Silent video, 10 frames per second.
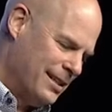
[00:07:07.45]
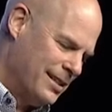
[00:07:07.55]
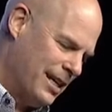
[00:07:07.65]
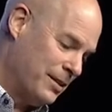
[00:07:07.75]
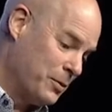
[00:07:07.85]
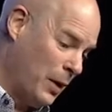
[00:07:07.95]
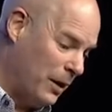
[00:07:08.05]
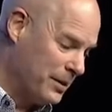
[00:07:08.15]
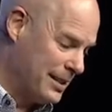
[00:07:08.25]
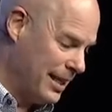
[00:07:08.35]
Jacob's
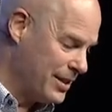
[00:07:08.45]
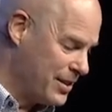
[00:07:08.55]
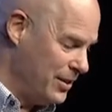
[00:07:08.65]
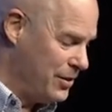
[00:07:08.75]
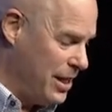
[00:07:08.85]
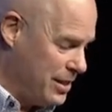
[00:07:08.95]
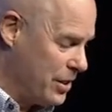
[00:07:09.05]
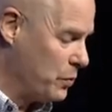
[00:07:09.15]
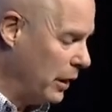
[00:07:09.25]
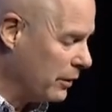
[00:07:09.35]
well was there, so
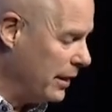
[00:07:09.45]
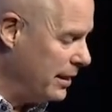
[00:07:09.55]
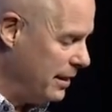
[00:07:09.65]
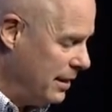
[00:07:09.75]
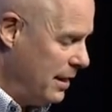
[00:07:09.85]
Jesus, wearied